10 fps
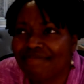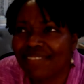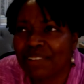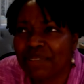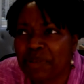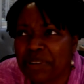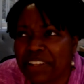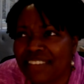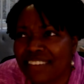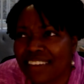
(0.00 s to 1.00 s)
what do I want
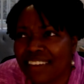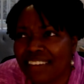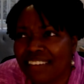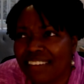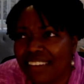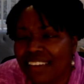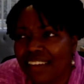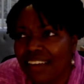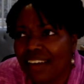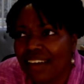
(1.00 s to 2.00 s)
to say?
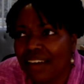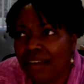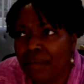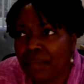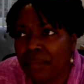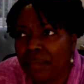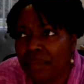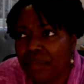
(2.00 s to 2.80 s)
Um,